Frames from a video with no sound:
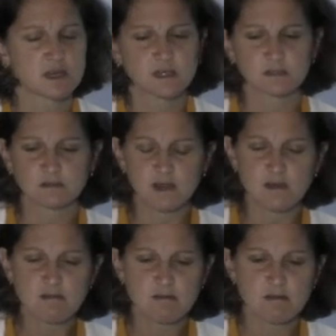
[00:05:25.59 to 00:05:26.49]
So
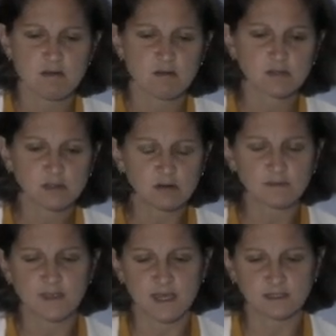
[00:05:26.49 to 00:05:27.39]
now, with all of
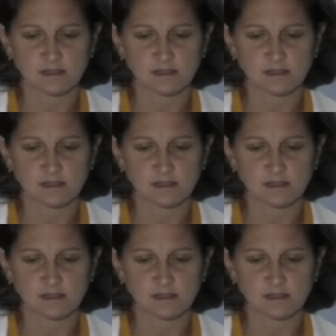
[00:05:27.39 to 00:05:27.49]
that,